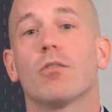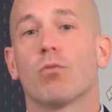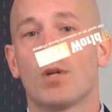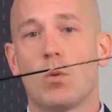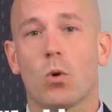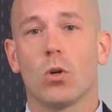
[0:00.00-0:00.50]
of
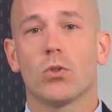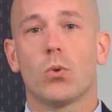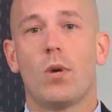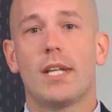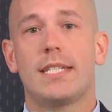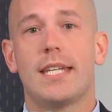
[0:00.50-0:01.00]
REITworld
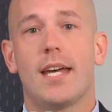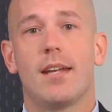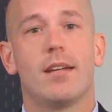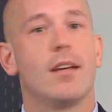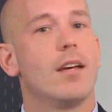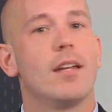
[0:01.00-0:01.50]
2010,
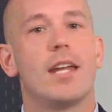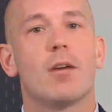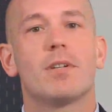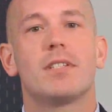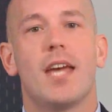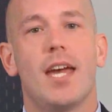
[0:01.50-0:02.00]

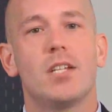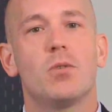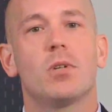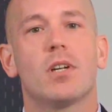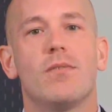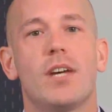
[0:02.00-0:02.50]
Nareit's
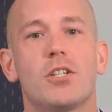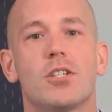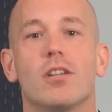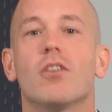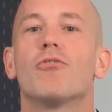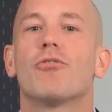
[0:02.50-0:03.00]
annual
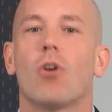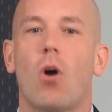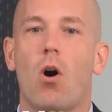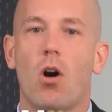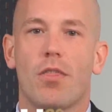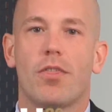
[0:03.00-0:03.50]
convention for
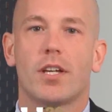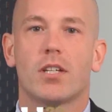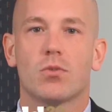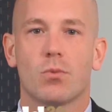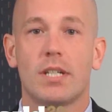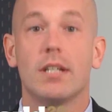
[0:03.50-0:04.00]
all
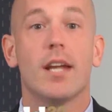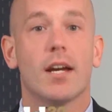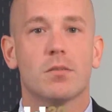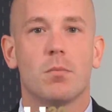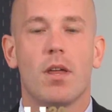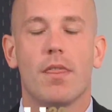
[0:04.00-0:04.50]
things REIT
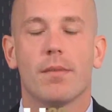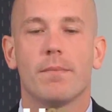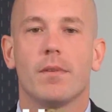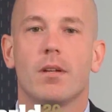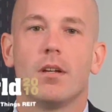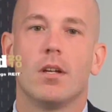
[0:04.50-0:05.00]
next month.
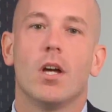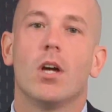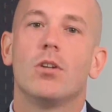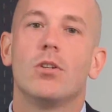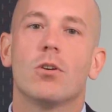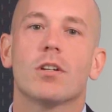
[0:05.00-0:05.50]

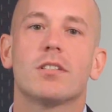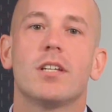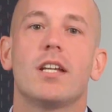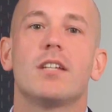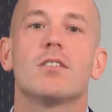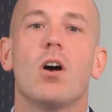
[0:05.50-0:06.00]
New York
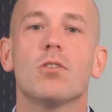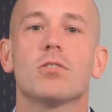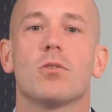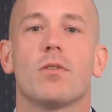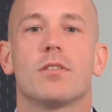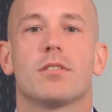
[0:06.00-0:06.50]
City is
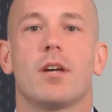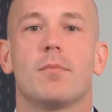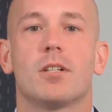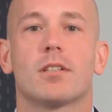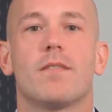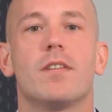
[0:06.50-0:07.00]
also the
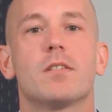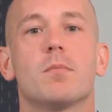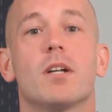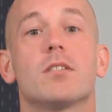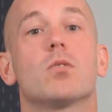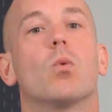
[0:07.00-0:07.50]
subject of this
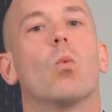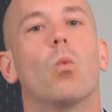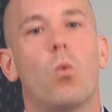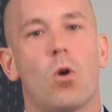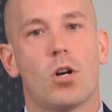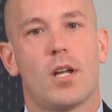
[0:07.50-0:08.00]
month's
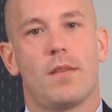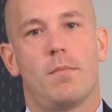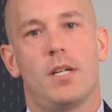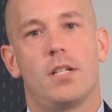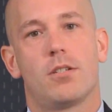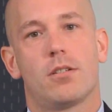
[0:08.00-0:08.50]
Word on the
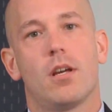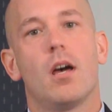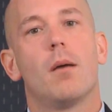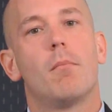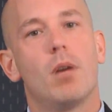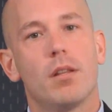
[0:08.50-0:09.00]
Beach,
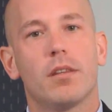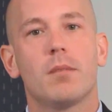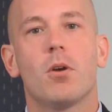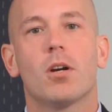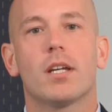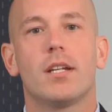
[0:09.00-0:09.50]
monthly
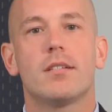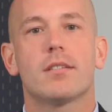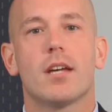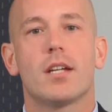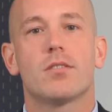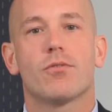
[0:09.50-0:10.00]
market
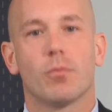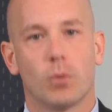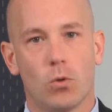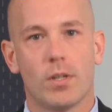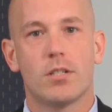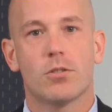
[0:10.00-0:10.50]
insights from
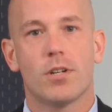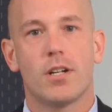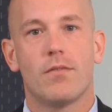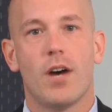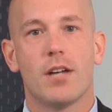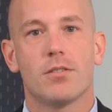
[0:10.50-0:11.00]
Green Street
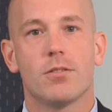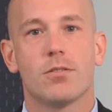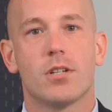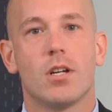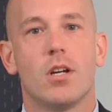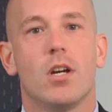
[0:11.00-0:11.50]
Advisors.